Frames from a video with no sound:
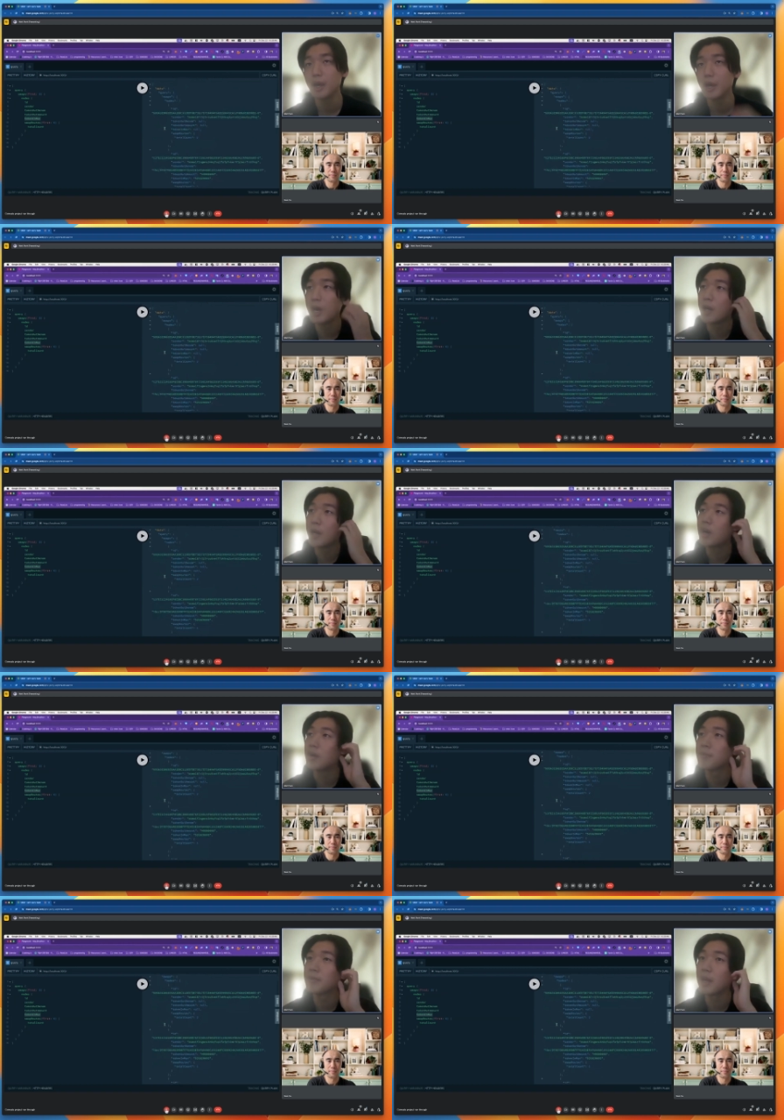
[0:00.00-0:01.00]
and
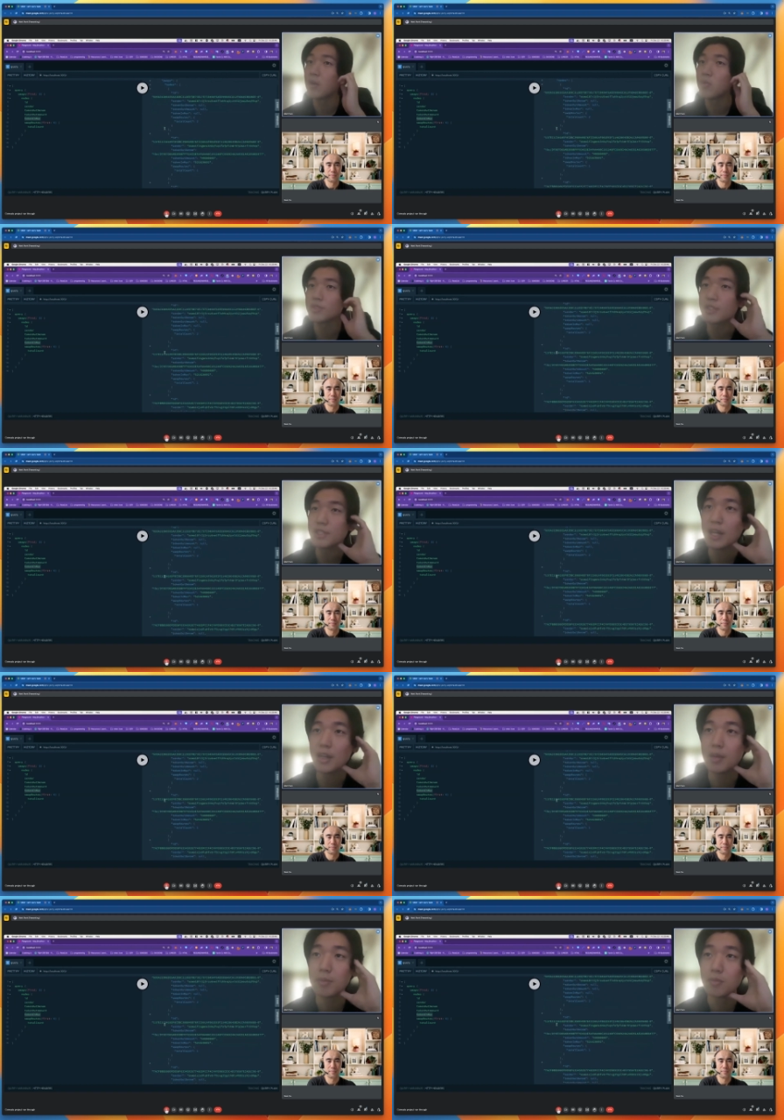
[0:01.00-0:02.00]
now we'll see that
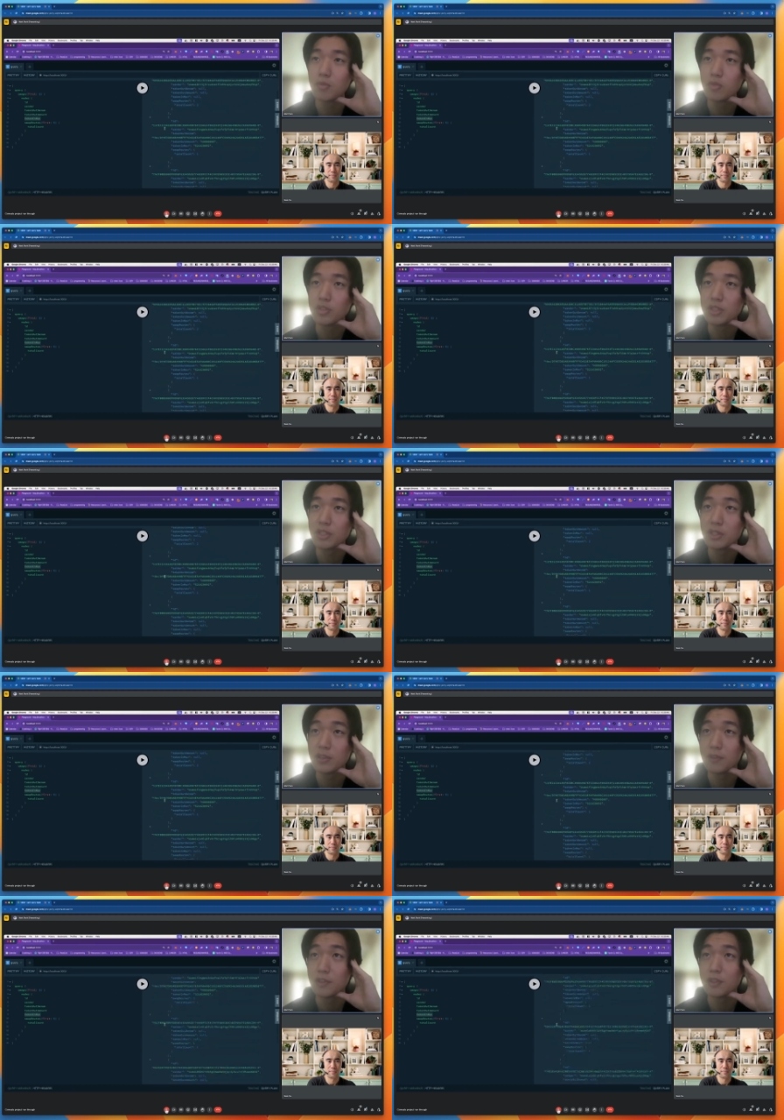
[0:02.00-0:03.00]
the
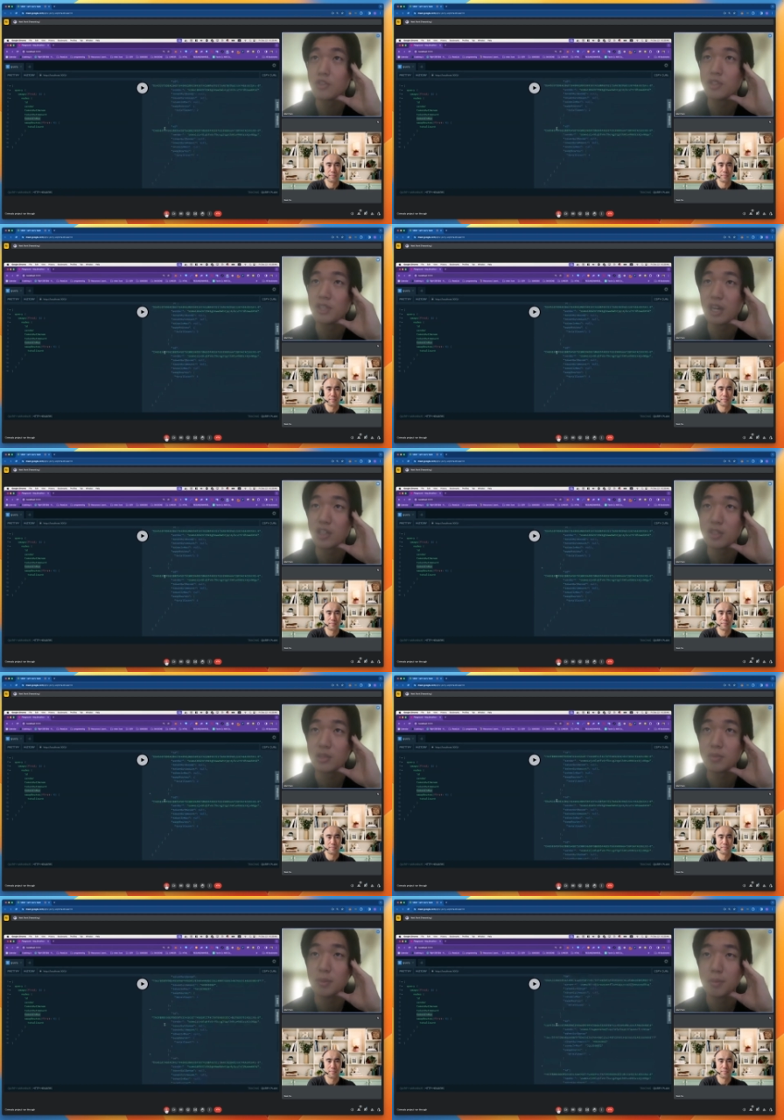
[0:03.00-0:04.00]
different
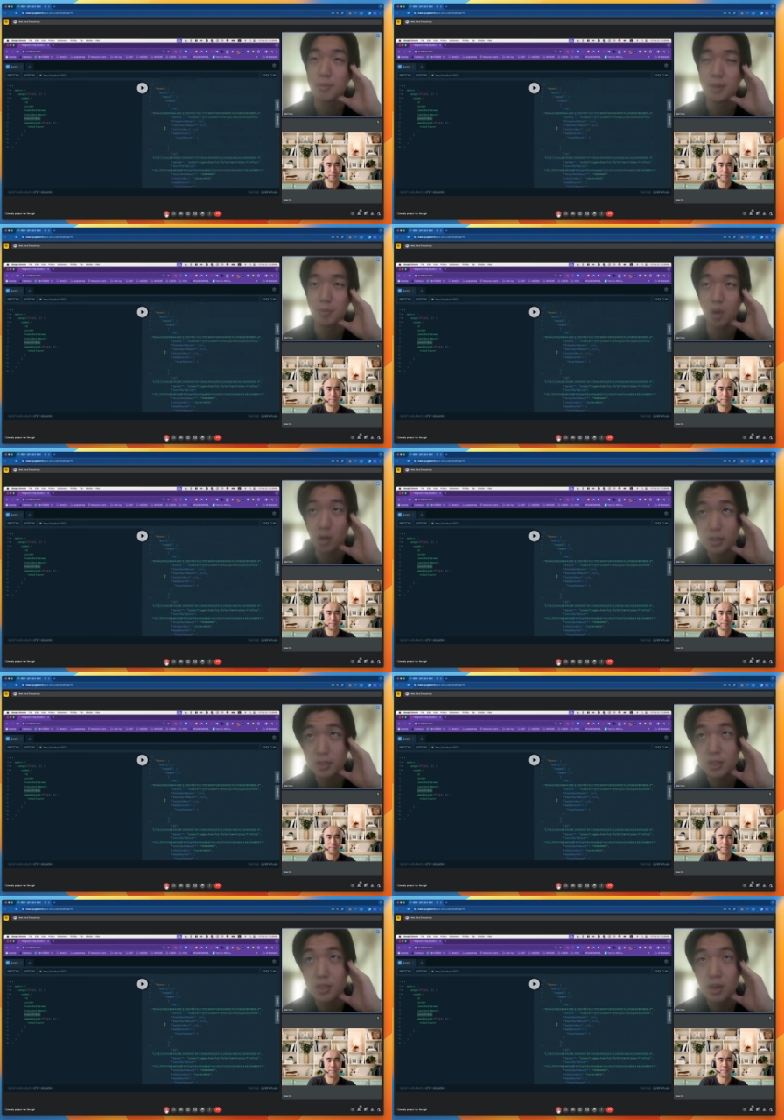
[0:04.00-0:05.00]
transactions being
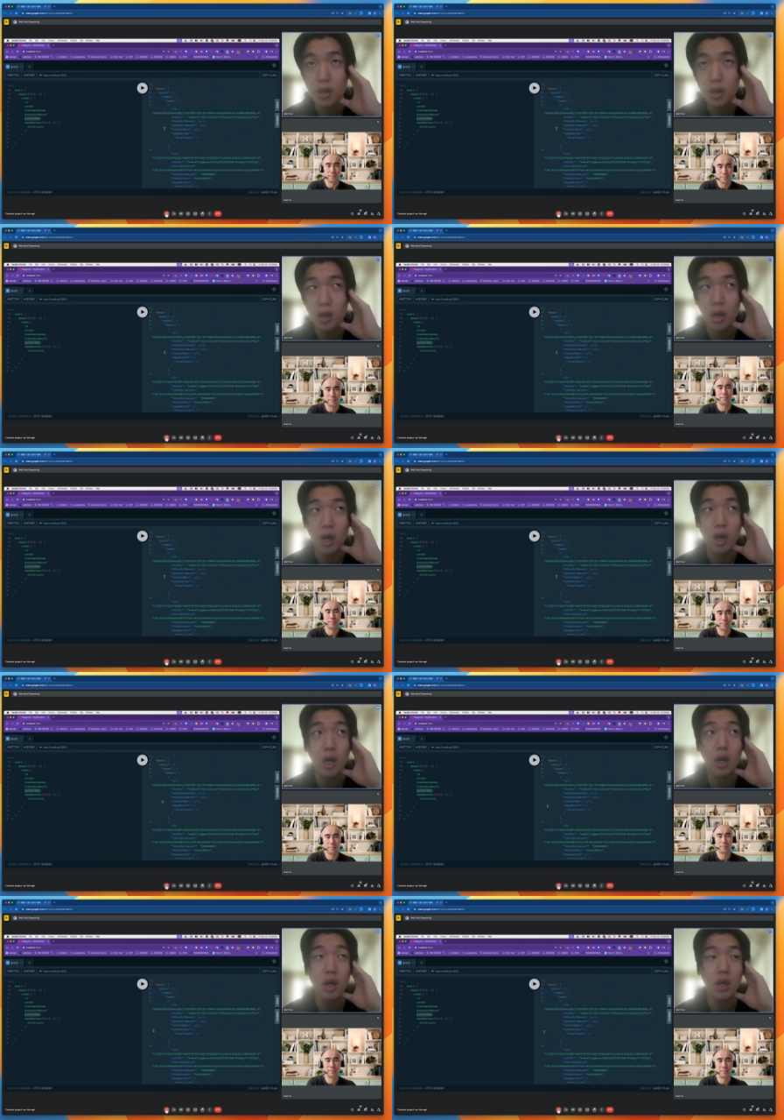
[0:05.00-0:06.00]
parsed
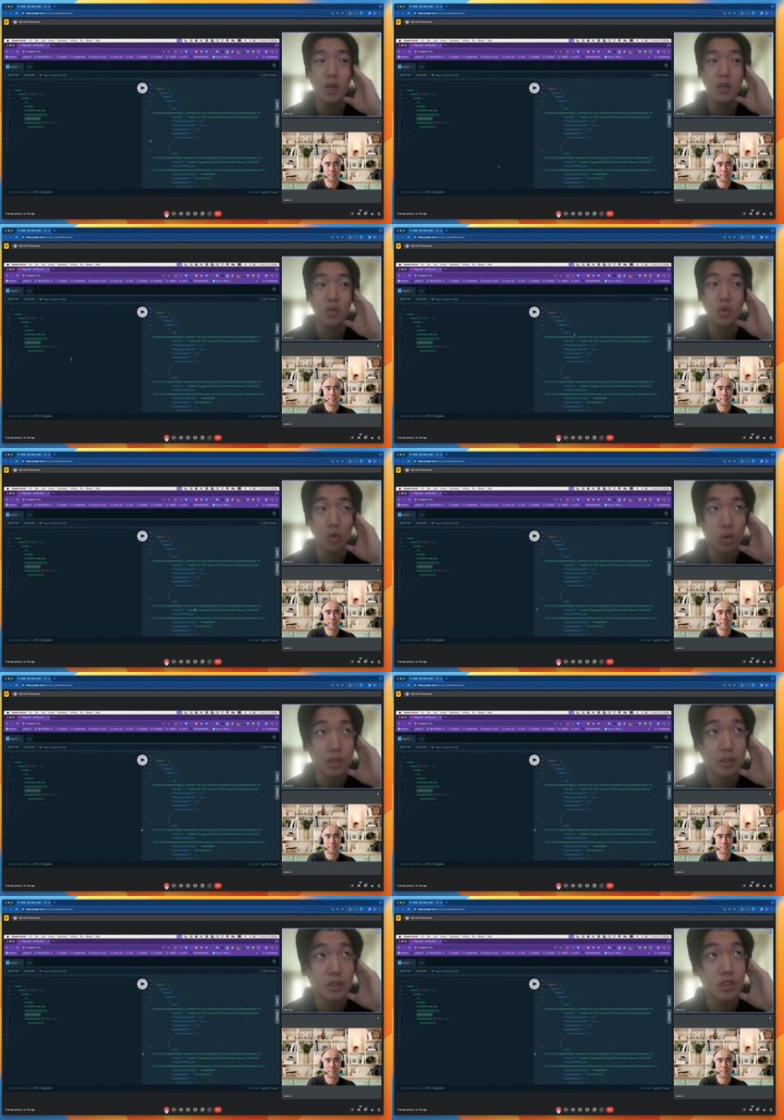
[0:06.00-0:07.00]
in
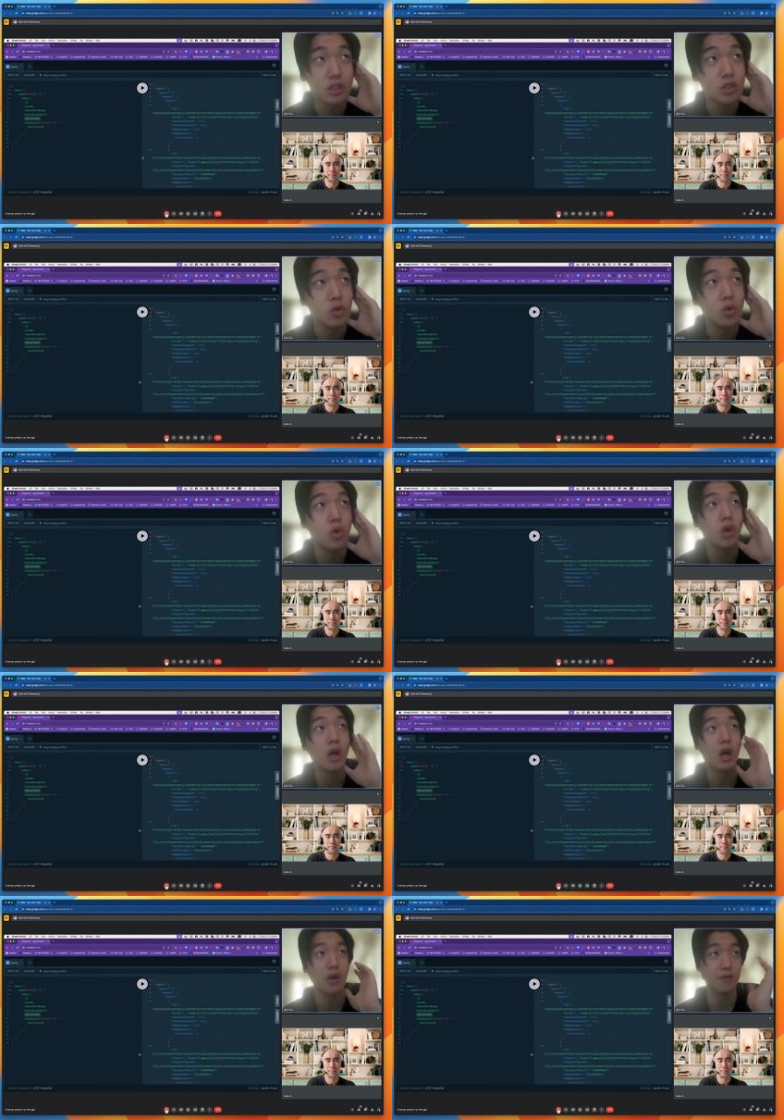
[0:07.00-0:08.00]
accordance to
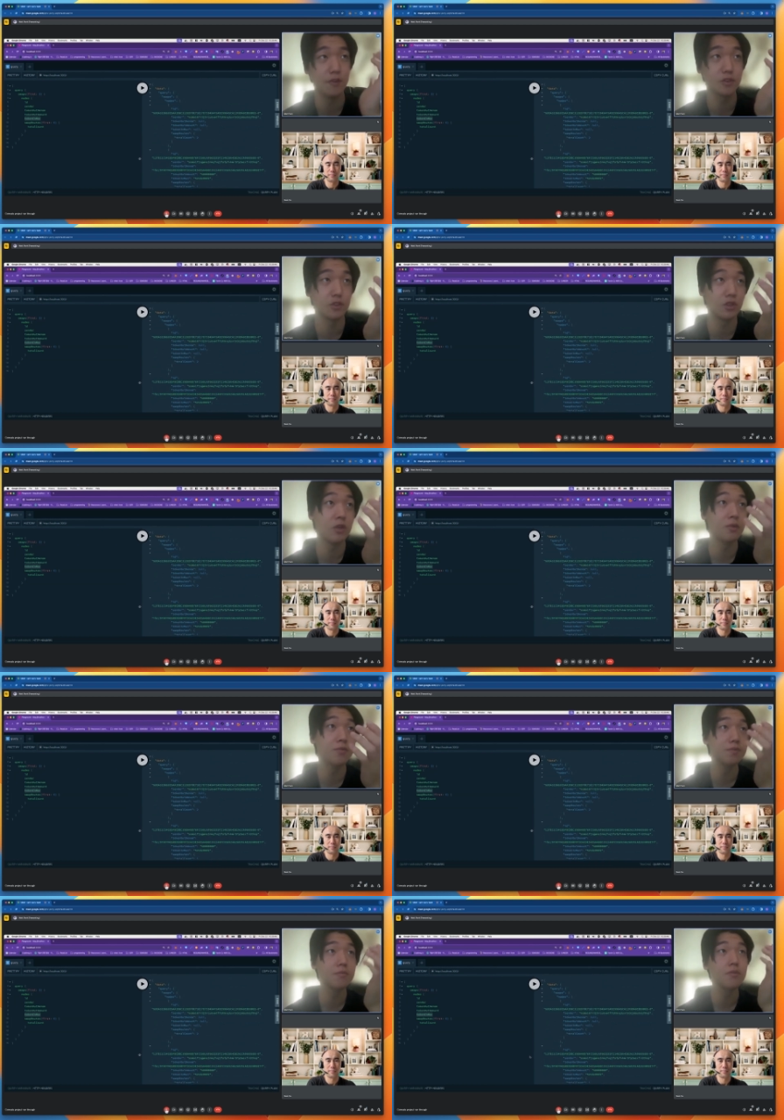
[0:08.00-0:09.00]
our filter
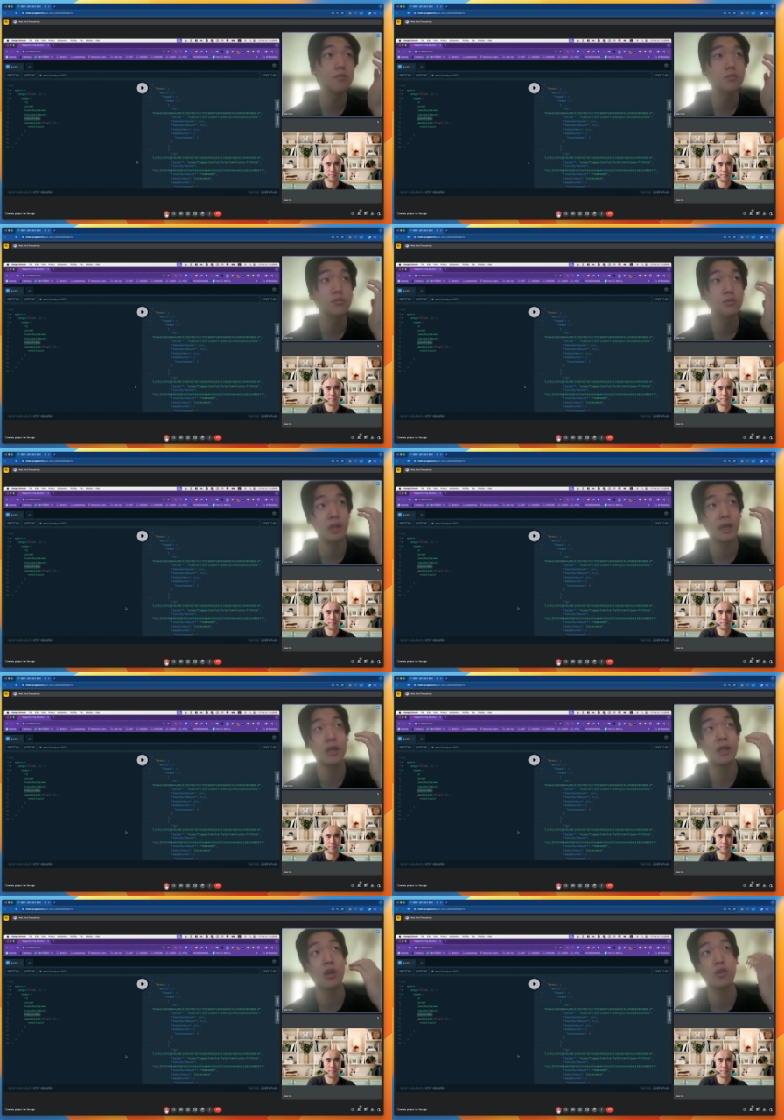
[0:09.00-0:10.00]

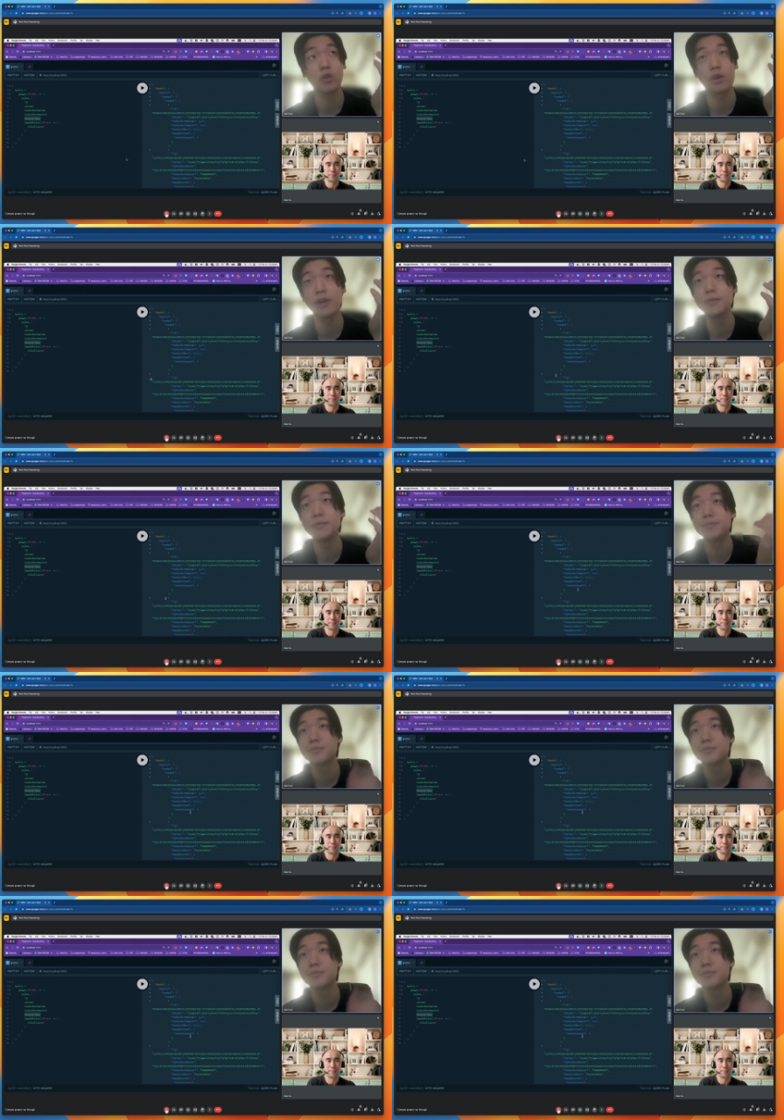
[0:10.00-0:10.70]
and our query.